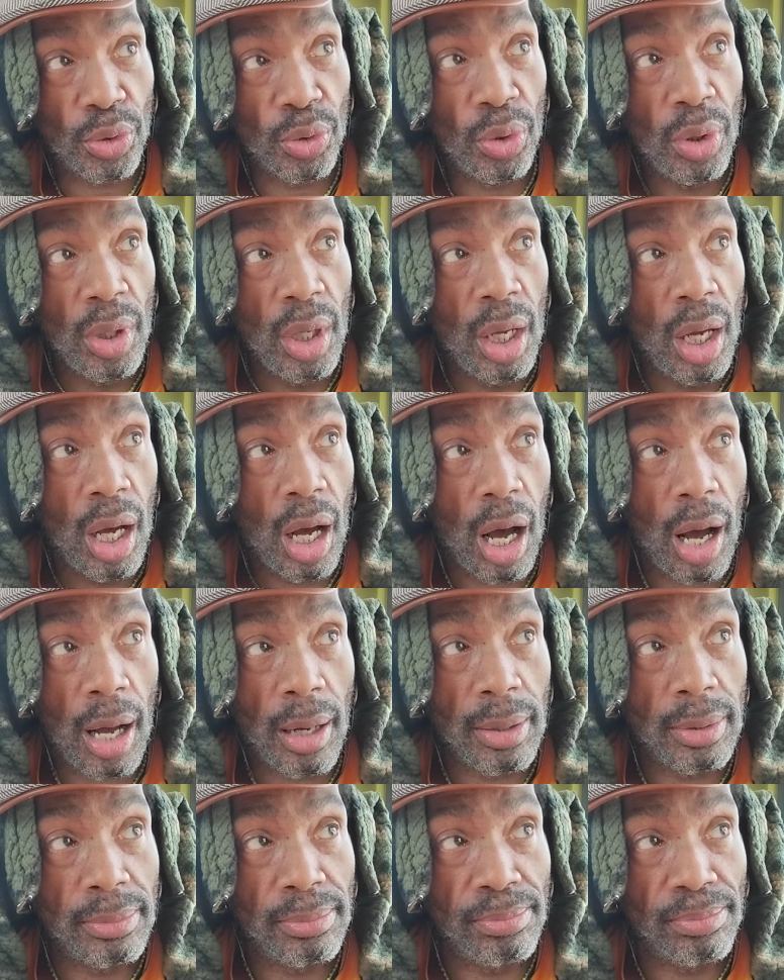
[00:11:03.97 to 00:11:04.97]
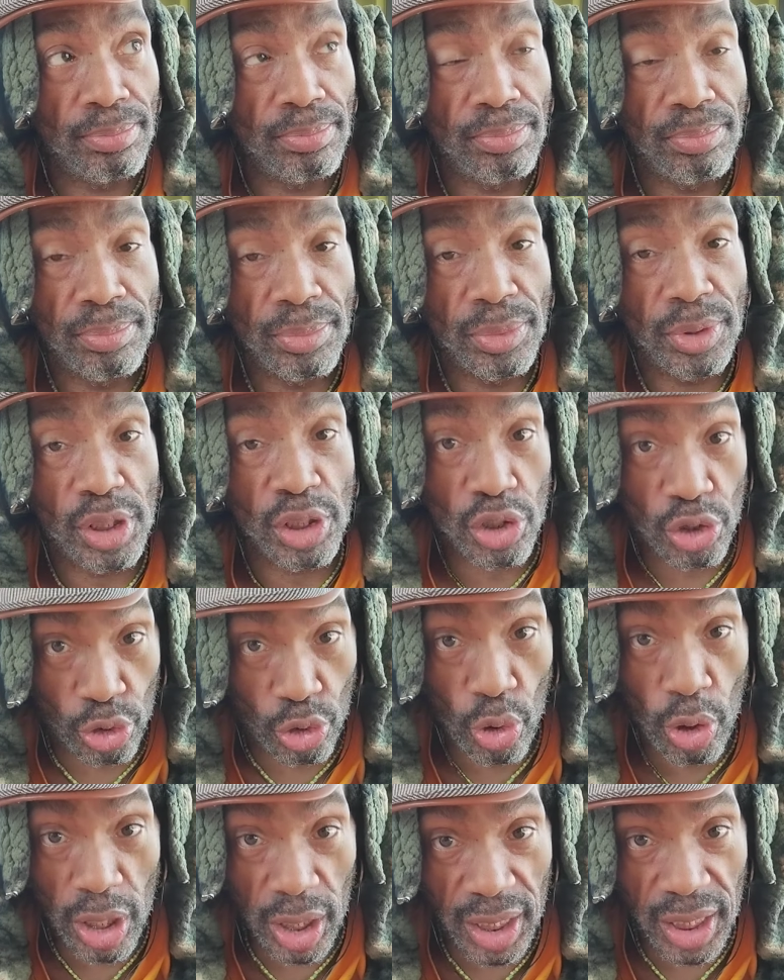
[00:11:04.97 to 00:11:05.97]
to
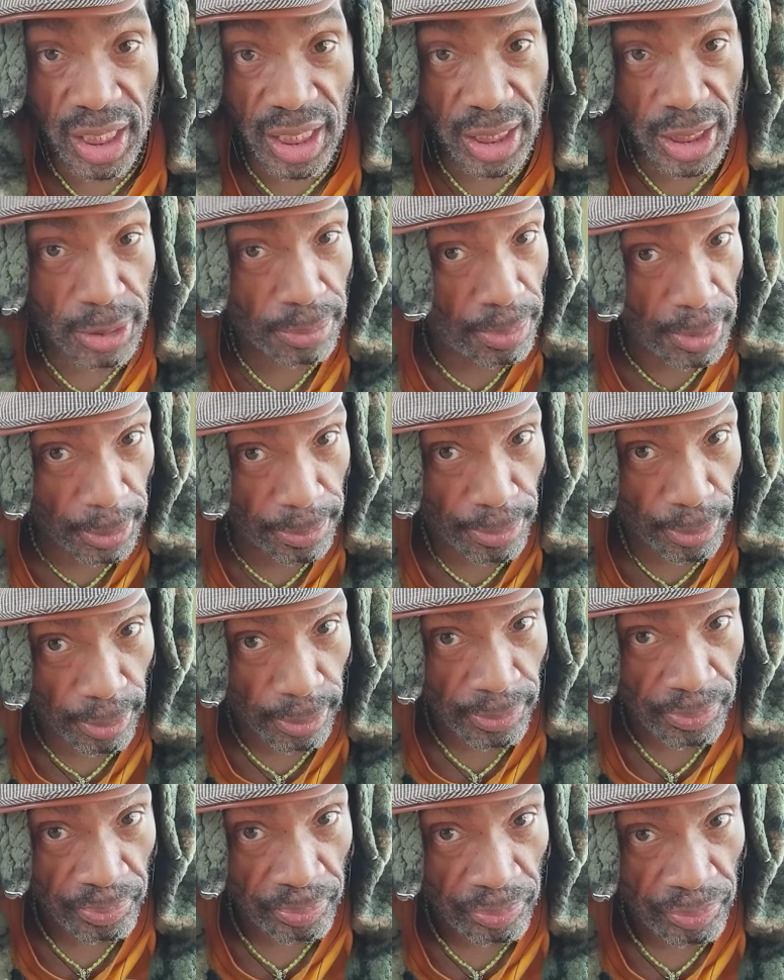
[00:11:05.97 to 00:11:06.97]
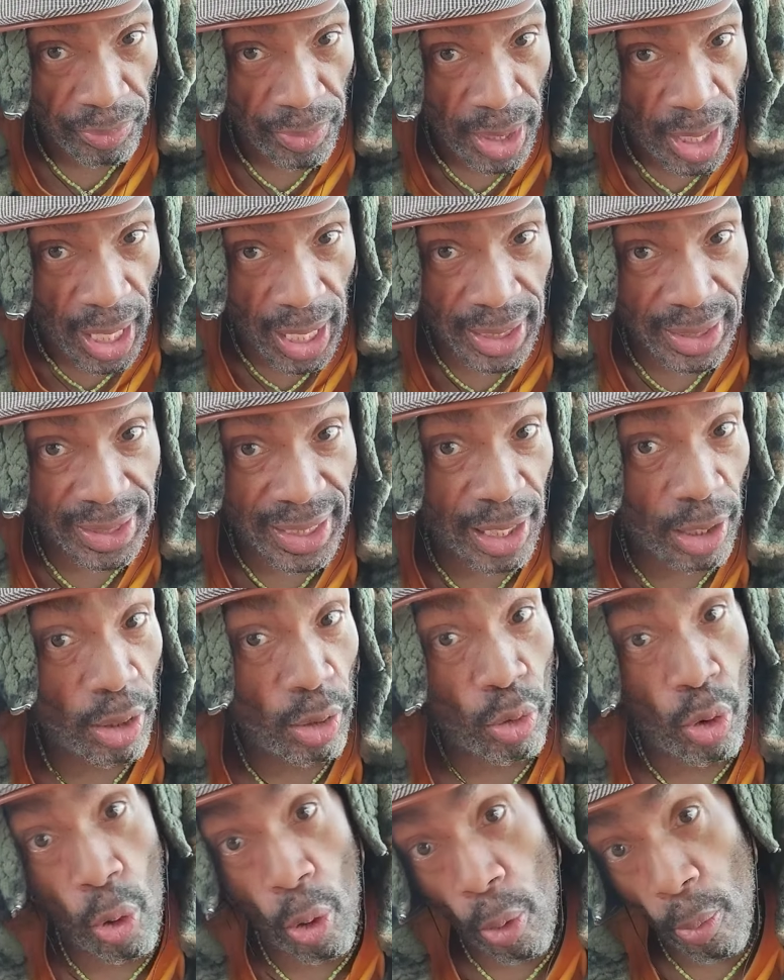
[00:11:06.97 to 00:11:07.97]
destroy these people and
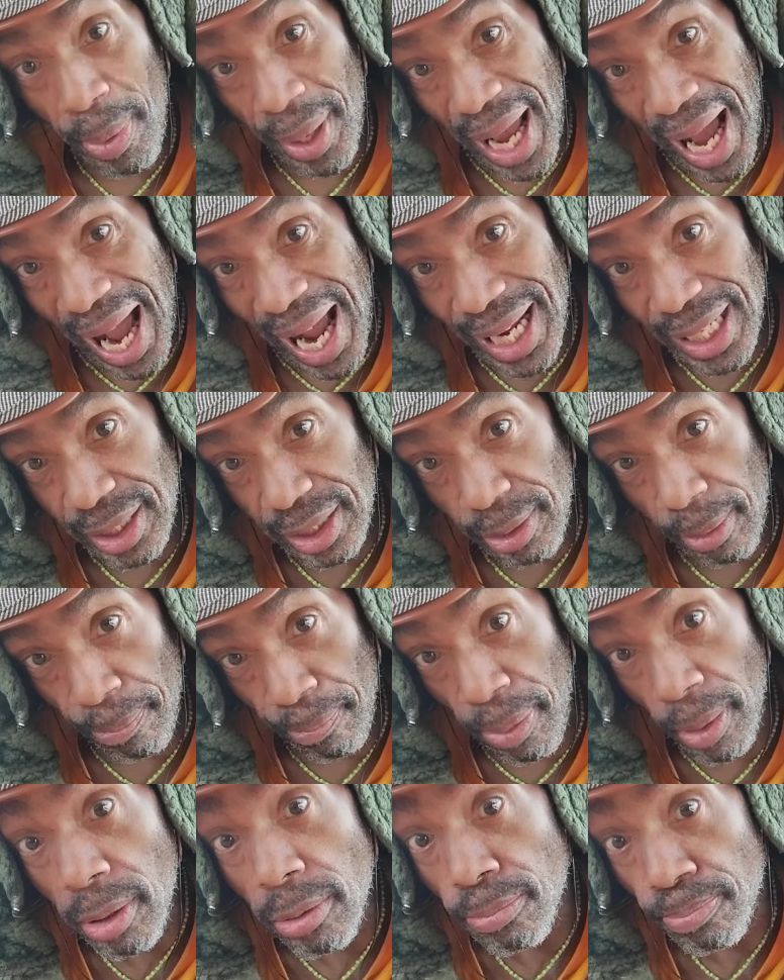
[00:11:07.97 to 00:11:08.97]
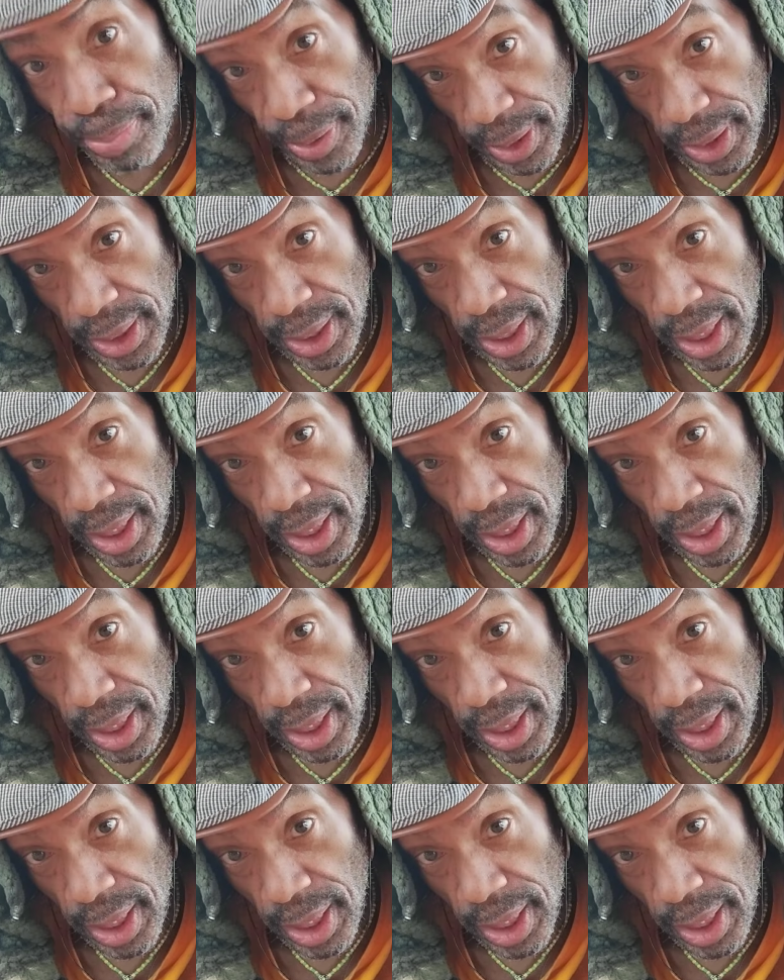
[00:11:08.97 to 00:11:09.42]
then go behind the pulpit